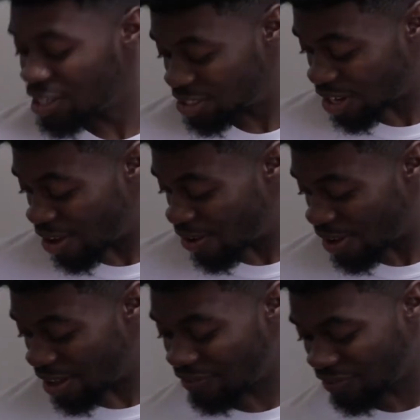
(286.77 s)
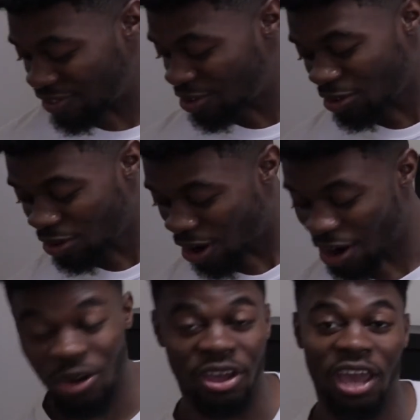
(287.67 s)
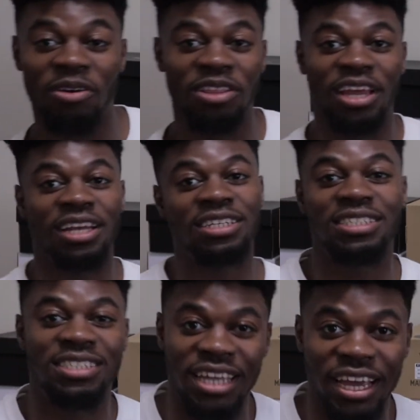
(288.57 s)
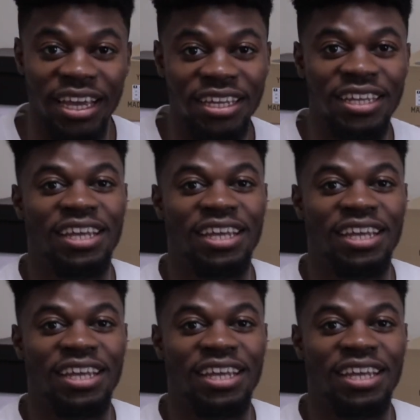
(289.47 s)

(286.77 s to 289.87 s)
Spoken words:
So if you are okay with that, stay.